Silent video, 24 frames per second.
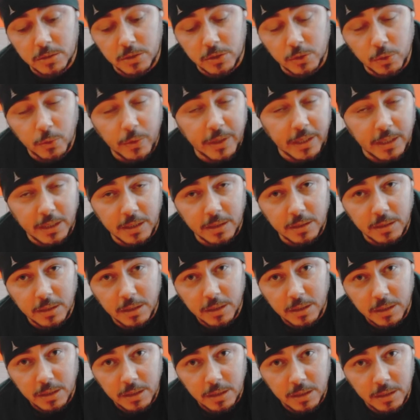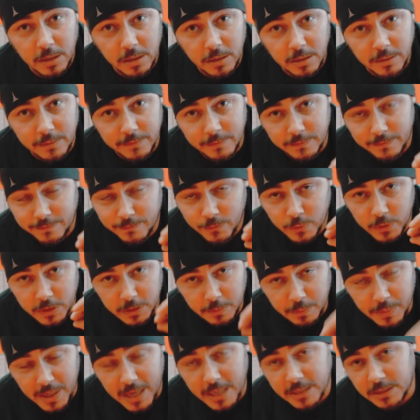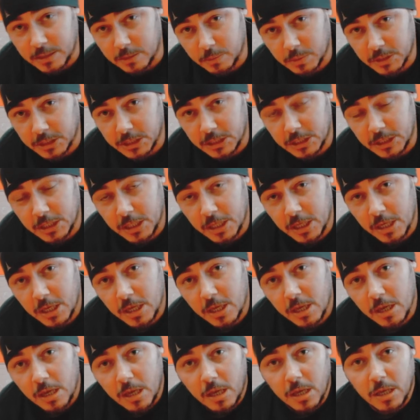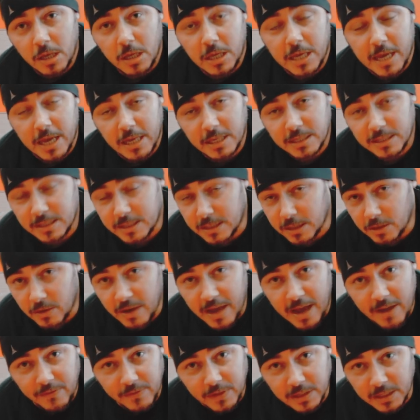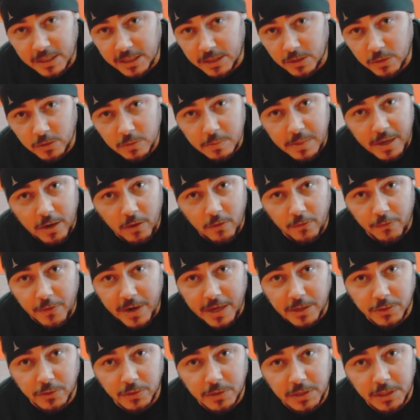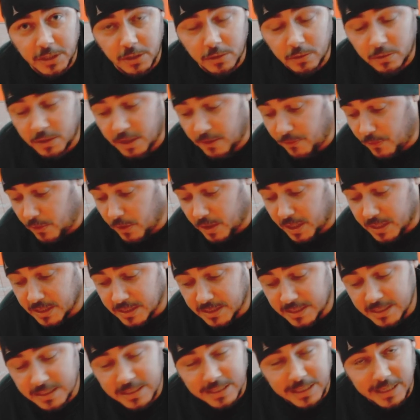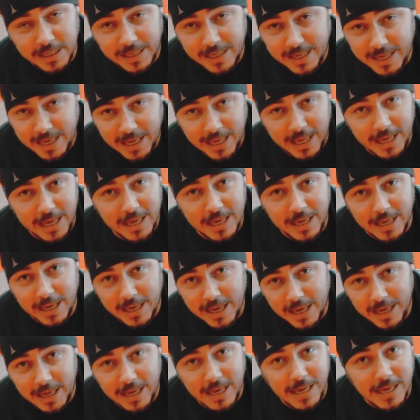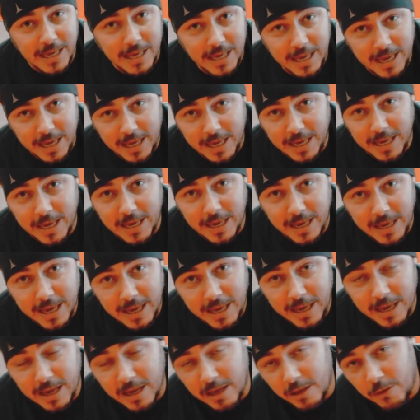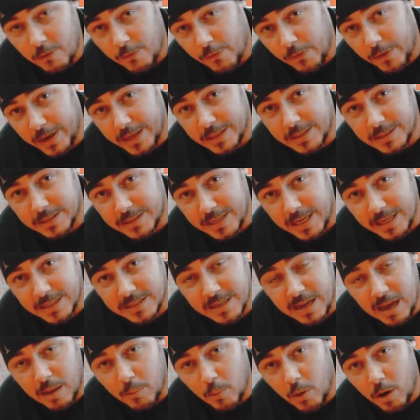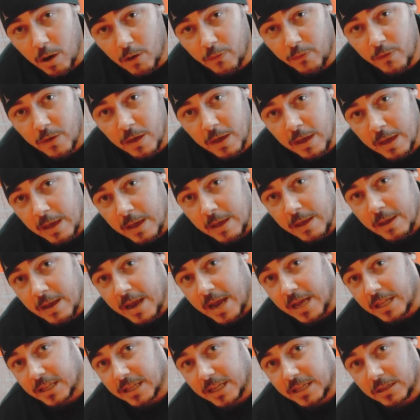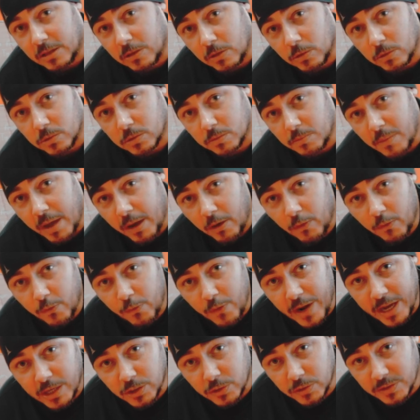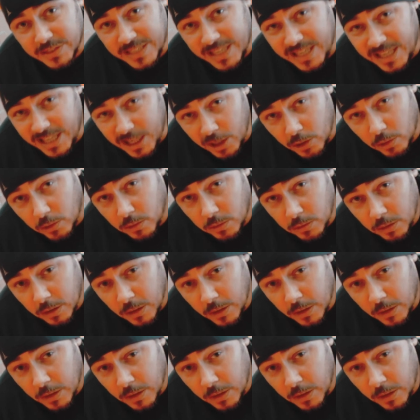do it responsibly. You still have to let those microfractures heal. If you're consistently kicking and kicking and kicking and kicking and you forget to take time off and let those microfractures heal,